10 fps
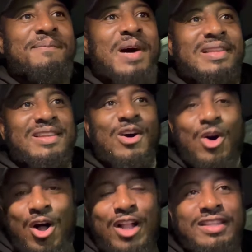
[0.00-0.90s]
but
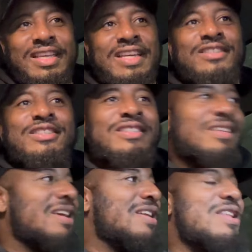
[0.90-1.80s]
all
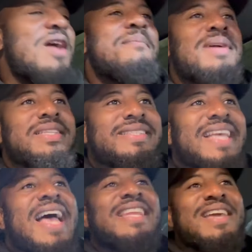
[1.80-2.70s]
these numbers
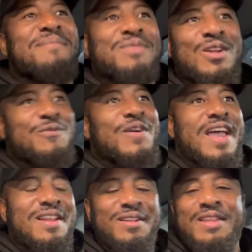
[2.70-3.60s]
tally up to the
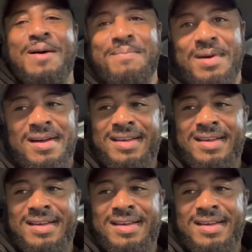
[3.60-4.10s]
final number.